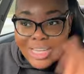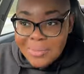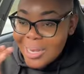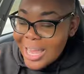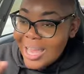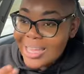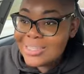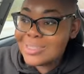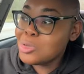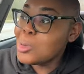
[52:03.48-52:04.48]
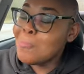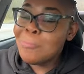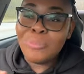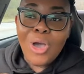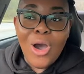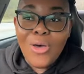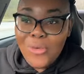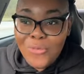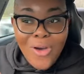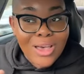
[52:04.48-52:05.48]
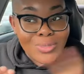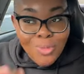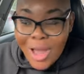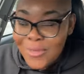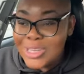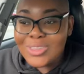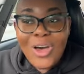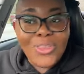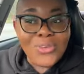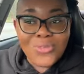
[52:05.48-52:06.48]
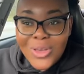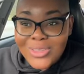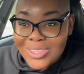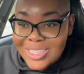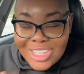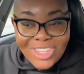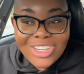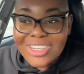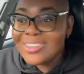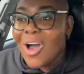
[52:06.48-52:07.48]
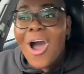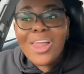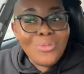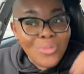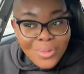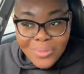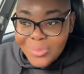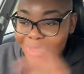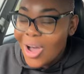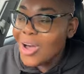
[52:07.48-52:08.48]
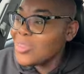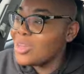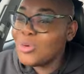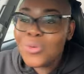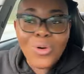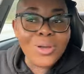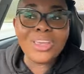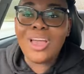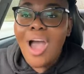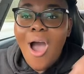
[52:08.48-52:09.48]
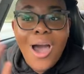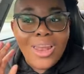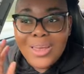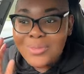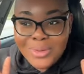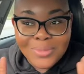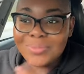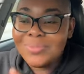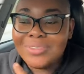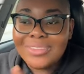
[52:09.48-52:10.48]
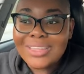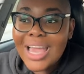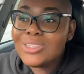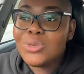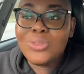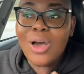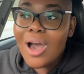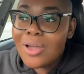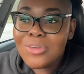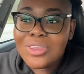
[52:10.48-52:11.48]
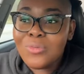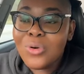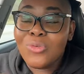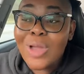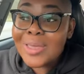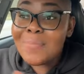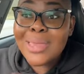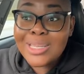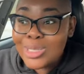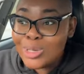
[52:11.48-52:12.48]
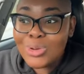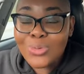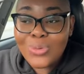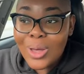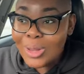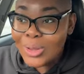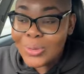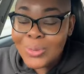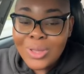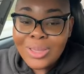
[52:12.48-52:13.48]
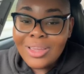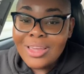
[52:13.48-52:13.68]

the demonized, all the false prophets, all the false teachers, all of them, all the lukewarm, all of them. That's who the algorithm will recommend to you to follow.